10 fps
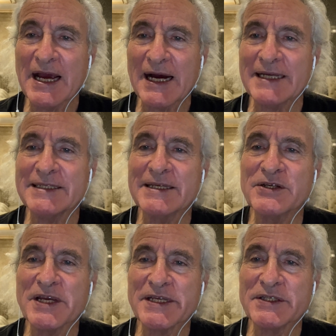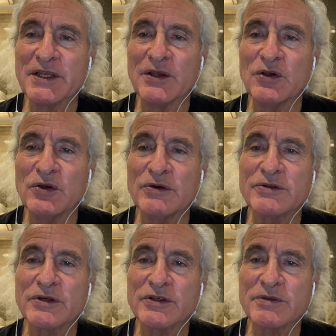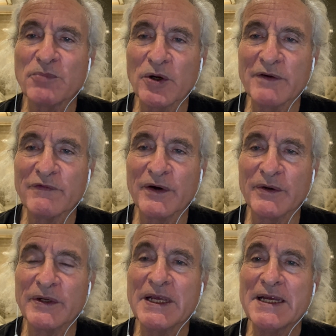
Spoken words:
I suggest that you use your smartphone